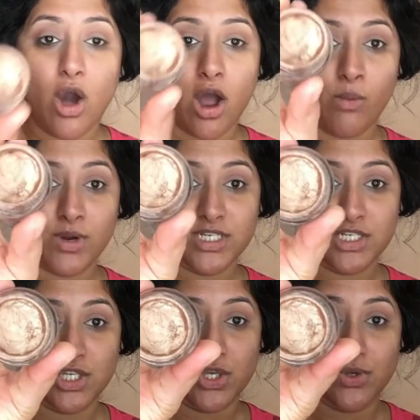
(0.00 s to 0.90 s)
I wanted
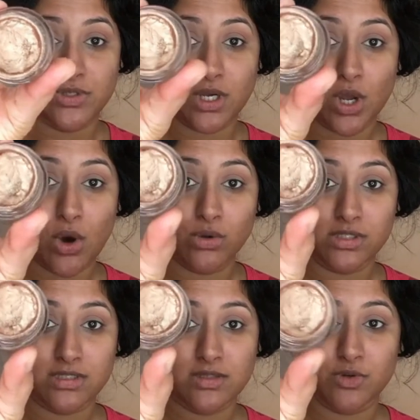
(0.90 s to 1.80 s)
to use a
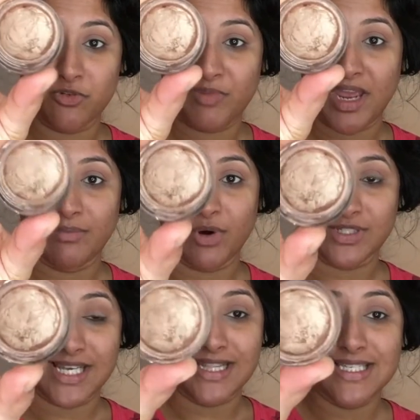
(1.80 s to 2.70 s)
gold sort of paint
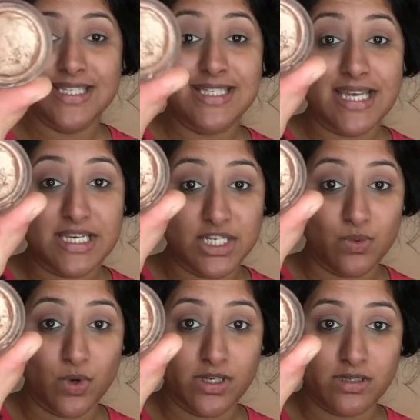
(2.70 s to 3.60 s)
pot, and this is
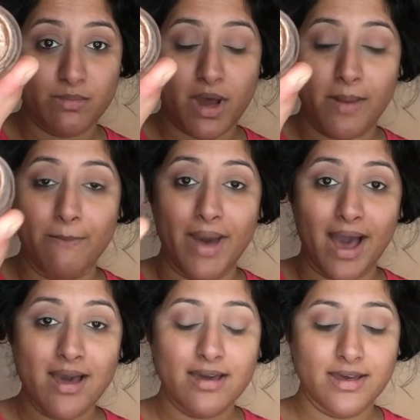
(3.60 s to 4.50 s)
Indianwood by MAC.